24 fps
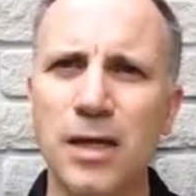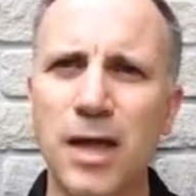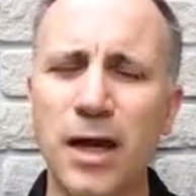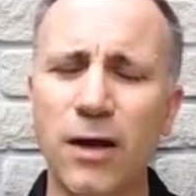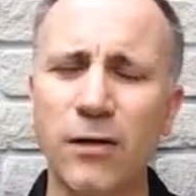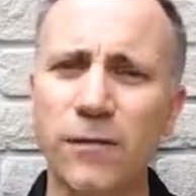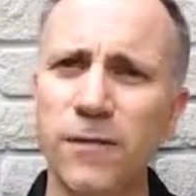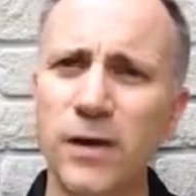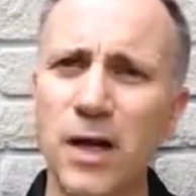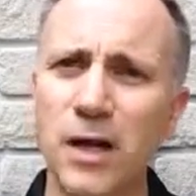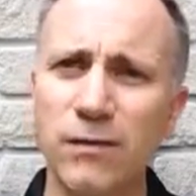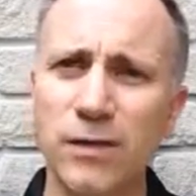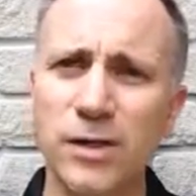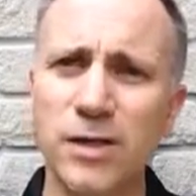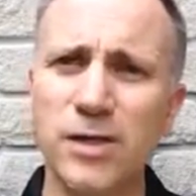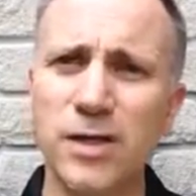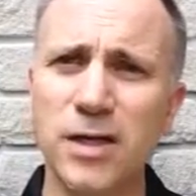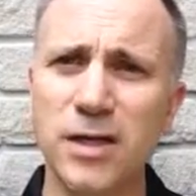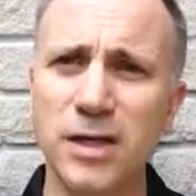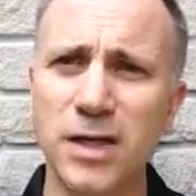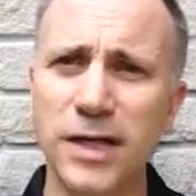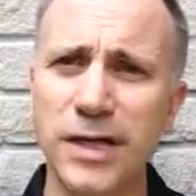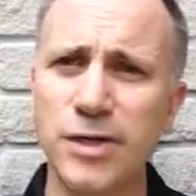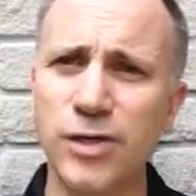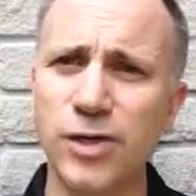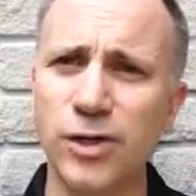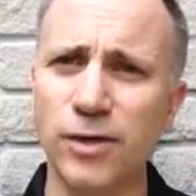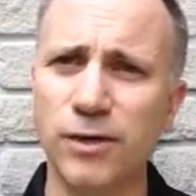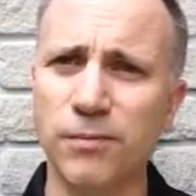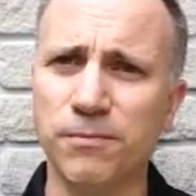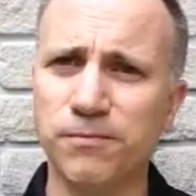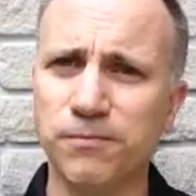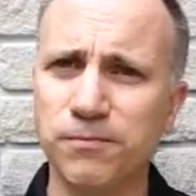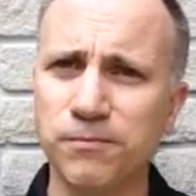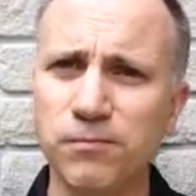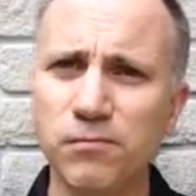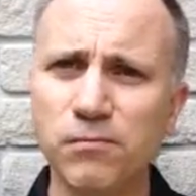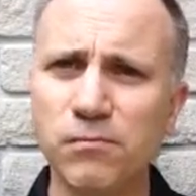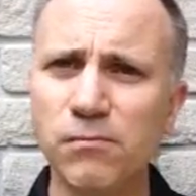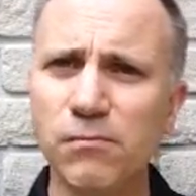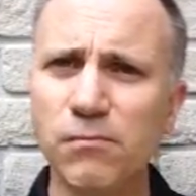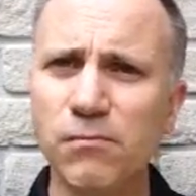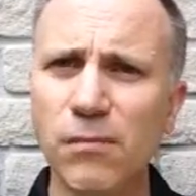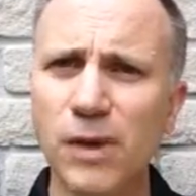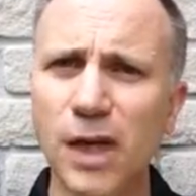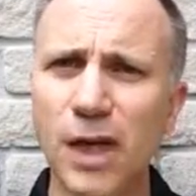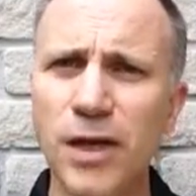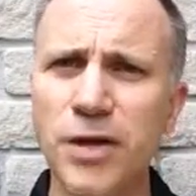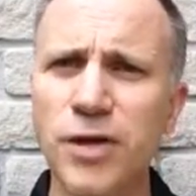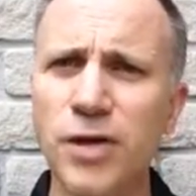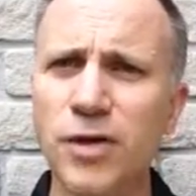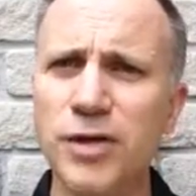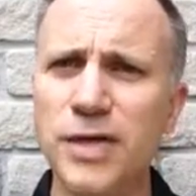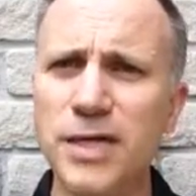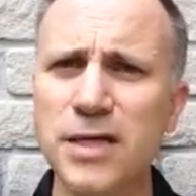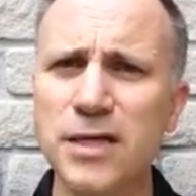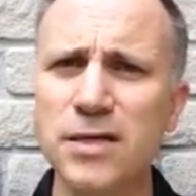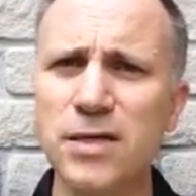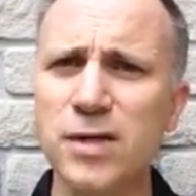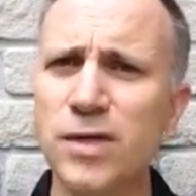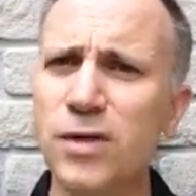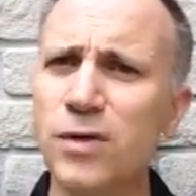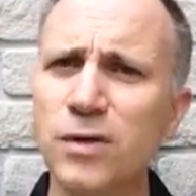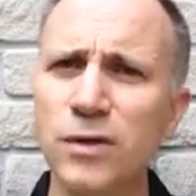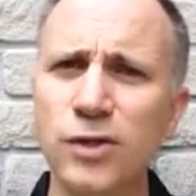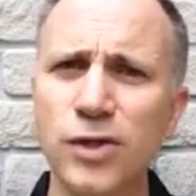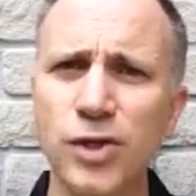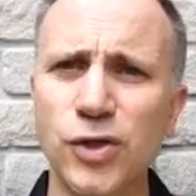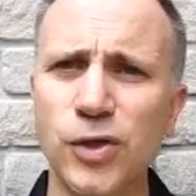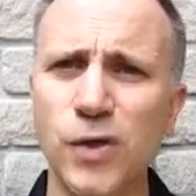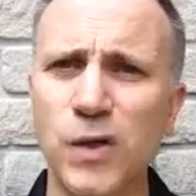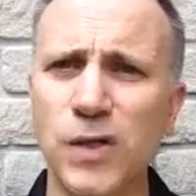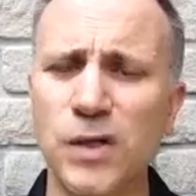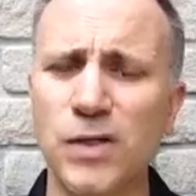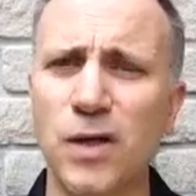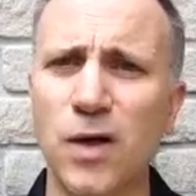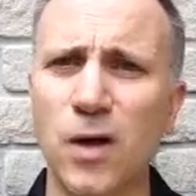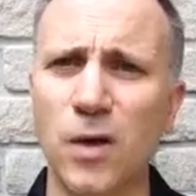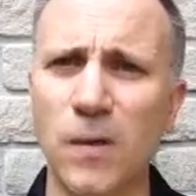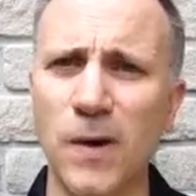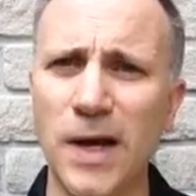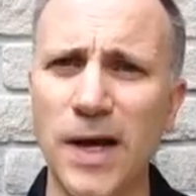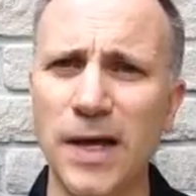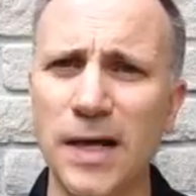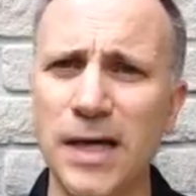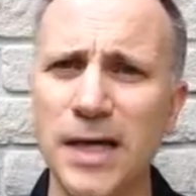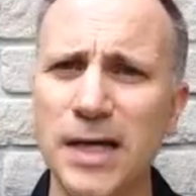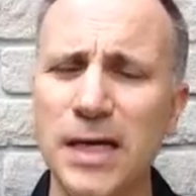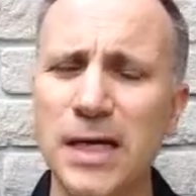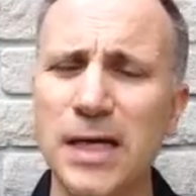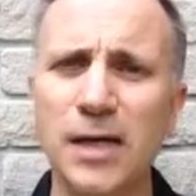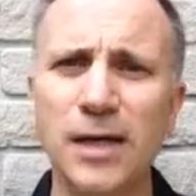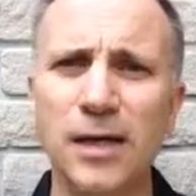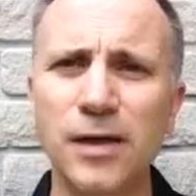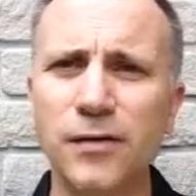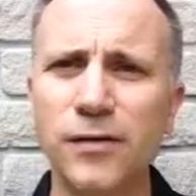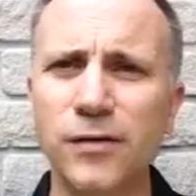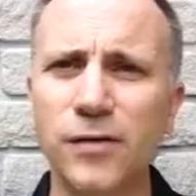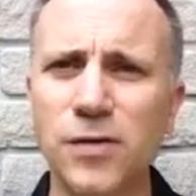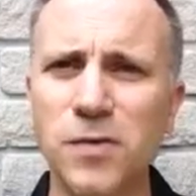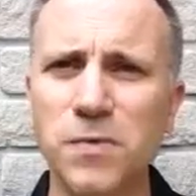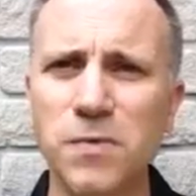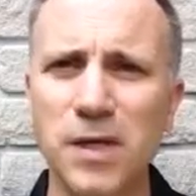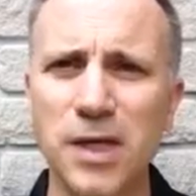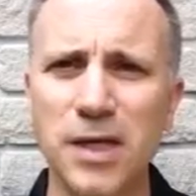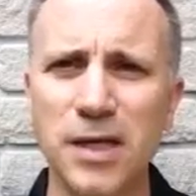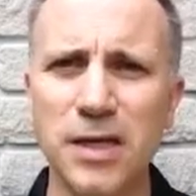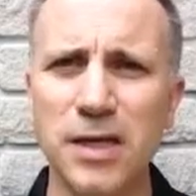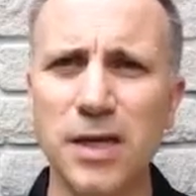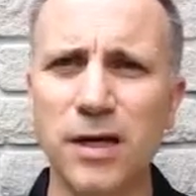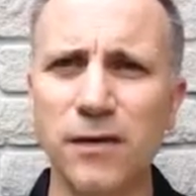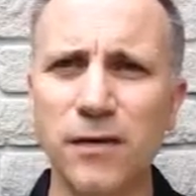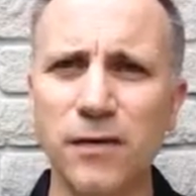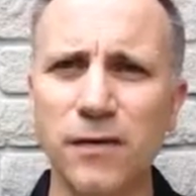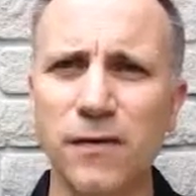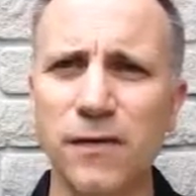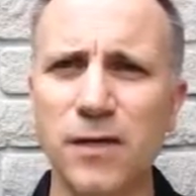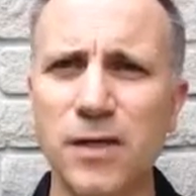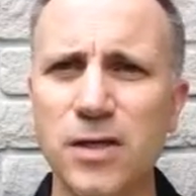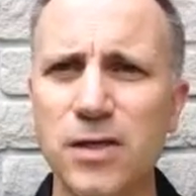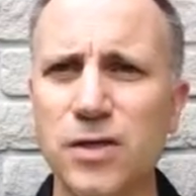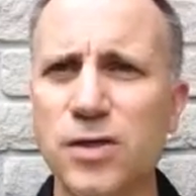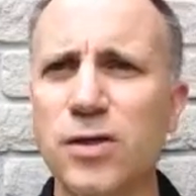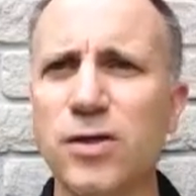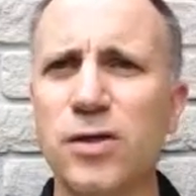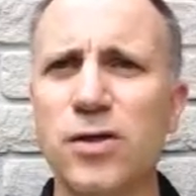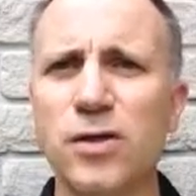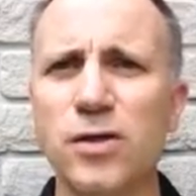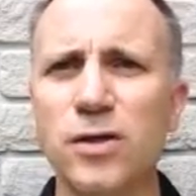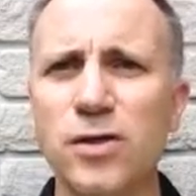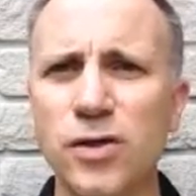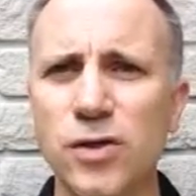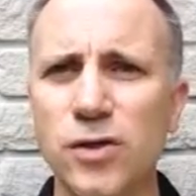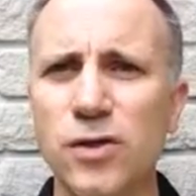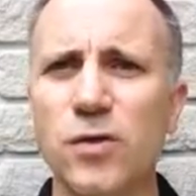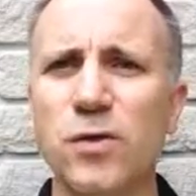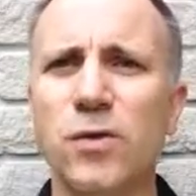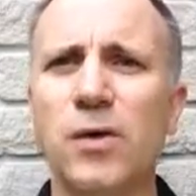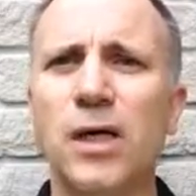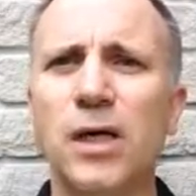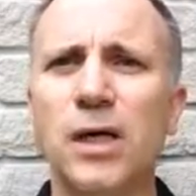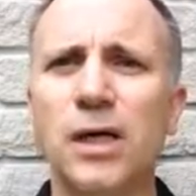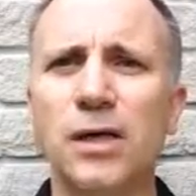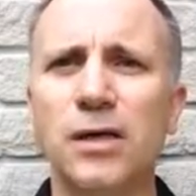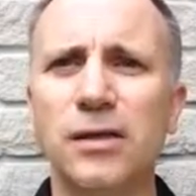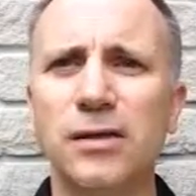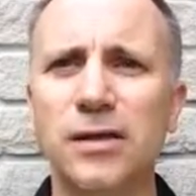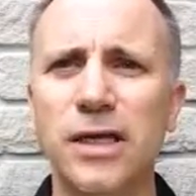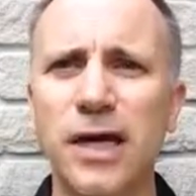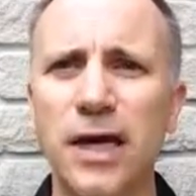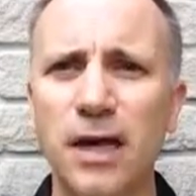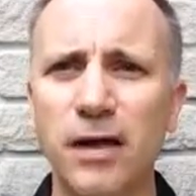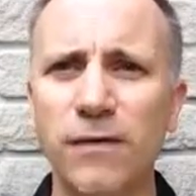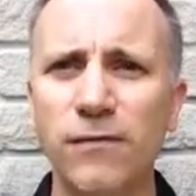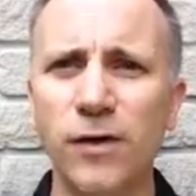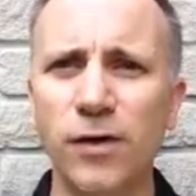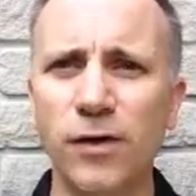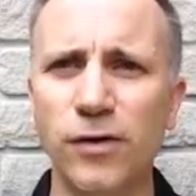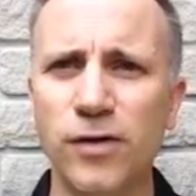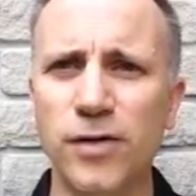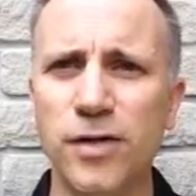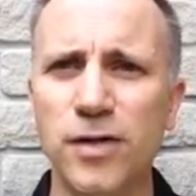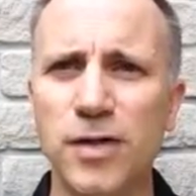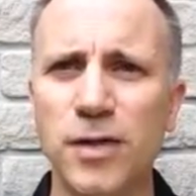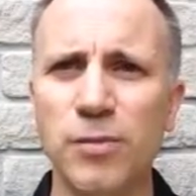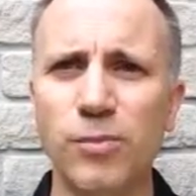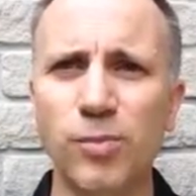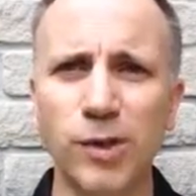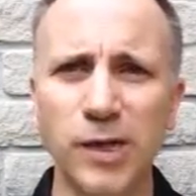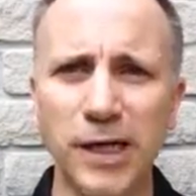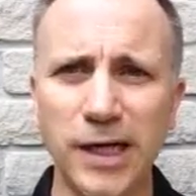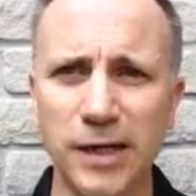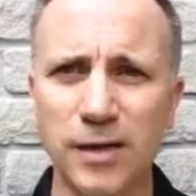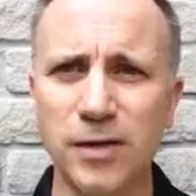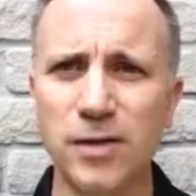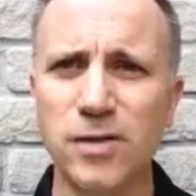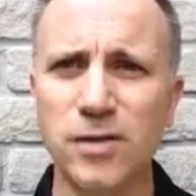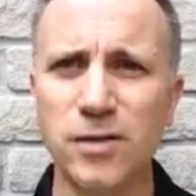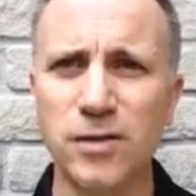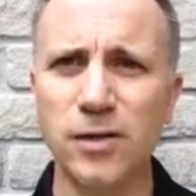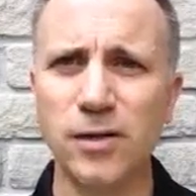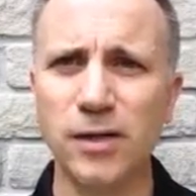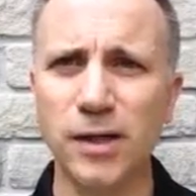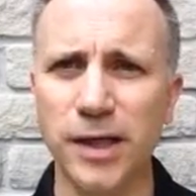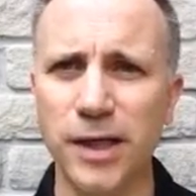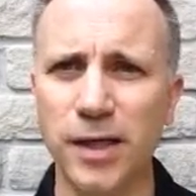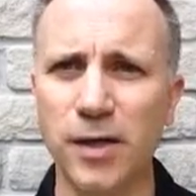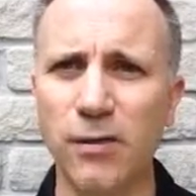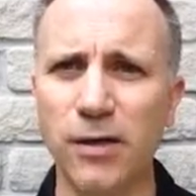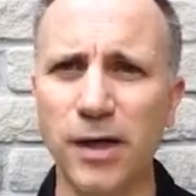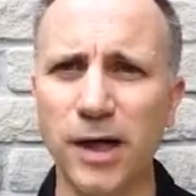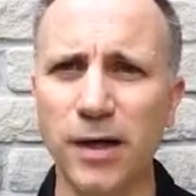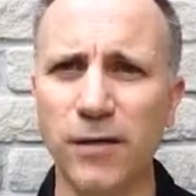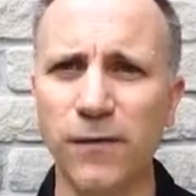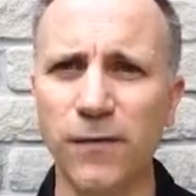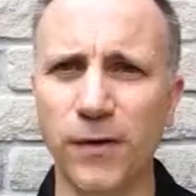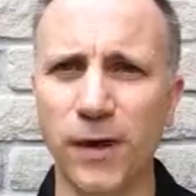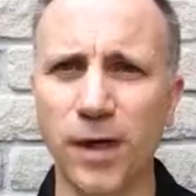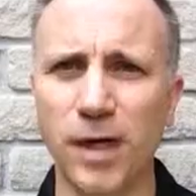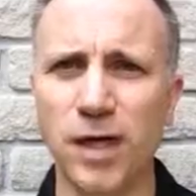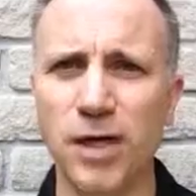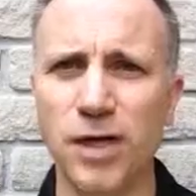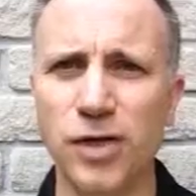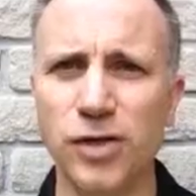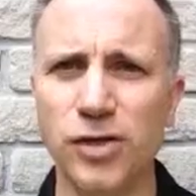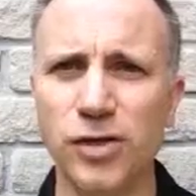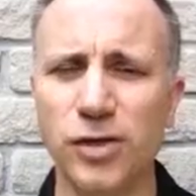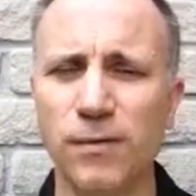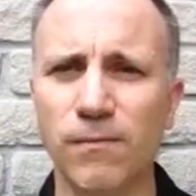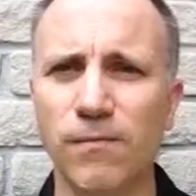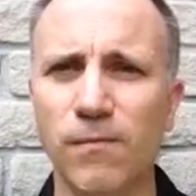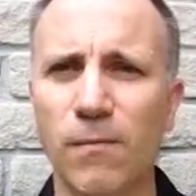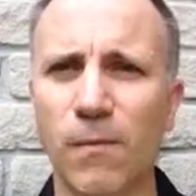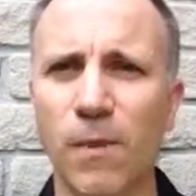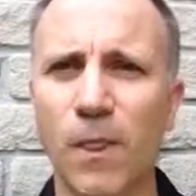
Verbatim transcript: Now, if you have a teenager and your teen's doing chores already, there's many other things you can do to have your teen practice delayed gratification.